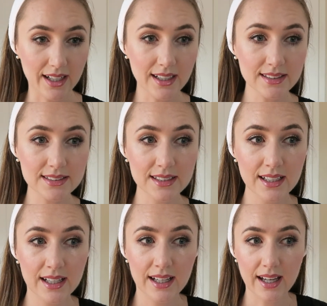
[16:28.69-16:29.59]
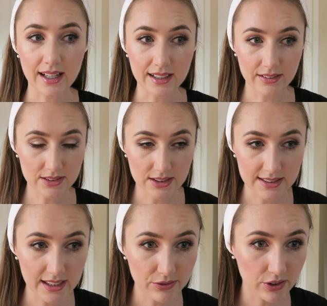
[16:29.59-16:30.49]
that and leave it to
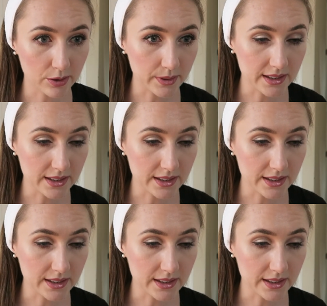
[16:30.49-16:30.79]
set for a